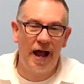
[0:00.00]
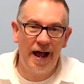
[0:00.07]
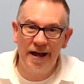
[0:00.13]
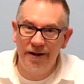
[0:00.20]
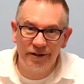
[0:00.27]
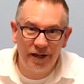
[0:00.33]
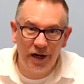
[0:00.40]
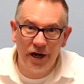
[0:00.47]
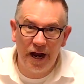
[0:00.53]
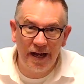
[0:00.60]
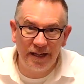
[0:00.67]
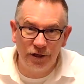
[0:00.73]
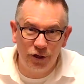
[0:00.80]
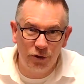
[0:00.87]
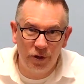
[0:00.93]
I don't care how
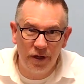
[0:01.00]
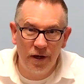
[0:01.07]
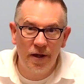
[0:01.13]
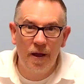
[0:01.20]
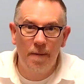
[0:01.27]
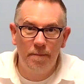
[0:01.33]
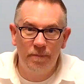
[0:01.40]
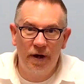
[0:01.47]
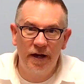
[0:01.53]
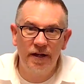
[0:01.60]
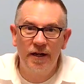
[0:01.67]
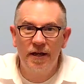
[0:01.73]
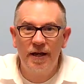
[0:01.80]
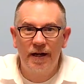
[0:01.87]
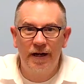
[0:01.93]
you do it, but